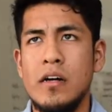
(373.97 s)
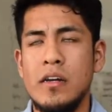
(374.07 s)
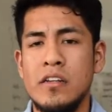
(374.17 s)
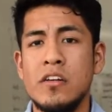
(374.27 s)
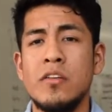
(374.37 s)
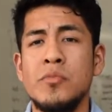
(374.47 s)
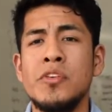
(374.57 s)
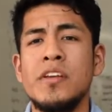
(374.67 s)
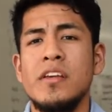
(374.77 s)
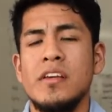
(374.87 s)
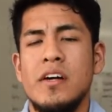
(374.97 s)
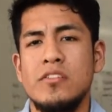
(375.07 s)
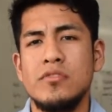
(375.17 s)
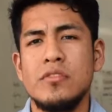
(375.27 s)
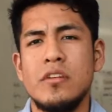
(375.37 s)
In the community, I
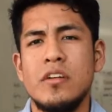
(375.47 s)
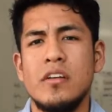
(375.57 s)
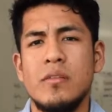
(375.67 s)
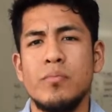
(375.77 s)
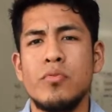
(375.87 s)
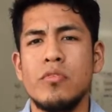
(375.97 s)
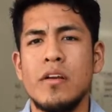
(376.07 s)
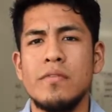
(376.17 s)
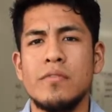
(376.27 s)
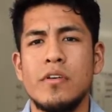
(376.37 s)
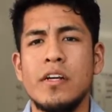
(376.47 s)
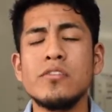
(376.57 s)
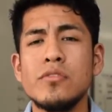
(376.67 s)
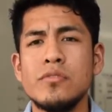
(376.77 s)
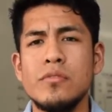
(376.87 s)
just started a program for high
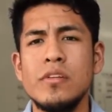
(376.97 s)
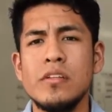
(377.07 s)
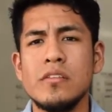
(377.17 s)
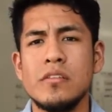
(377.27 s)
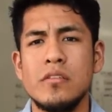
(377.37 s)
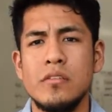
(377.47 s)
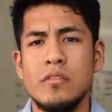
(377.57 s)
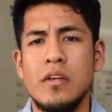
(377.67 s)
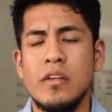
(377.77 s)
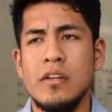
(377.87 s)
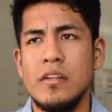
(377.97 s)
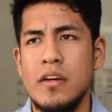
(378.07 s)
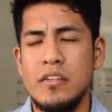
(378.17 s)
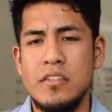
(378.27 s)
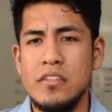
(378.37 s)
school students, and
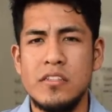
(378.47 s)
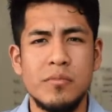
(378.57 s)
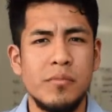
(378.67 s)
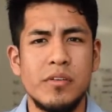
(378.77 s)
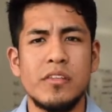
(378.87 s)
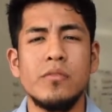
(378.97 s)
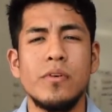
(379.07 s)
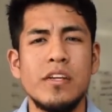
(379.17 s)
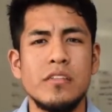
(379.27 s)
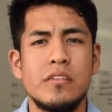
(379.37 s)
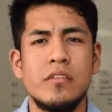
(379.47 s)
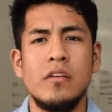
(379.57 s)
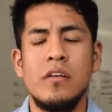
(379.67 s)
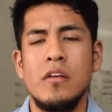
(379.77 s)
I teach them about their rights,